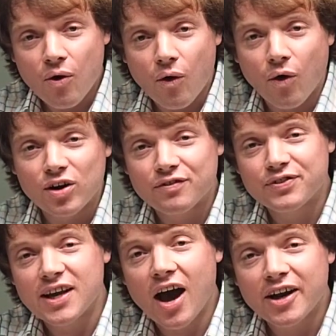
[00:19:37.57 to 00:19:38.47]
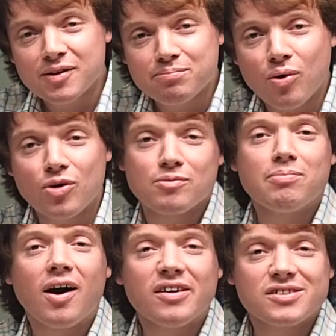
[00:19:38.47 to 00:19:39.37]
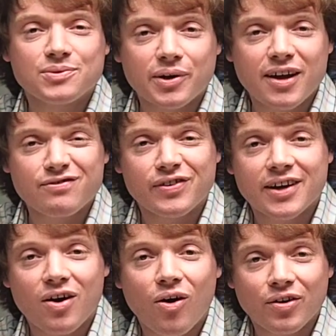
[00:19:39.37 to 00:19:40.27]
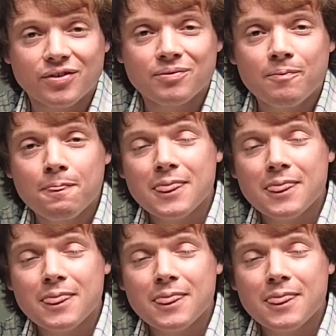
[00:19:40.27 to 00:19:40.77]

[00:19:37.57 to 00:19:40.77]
all of the unimportant parts will get forgotten,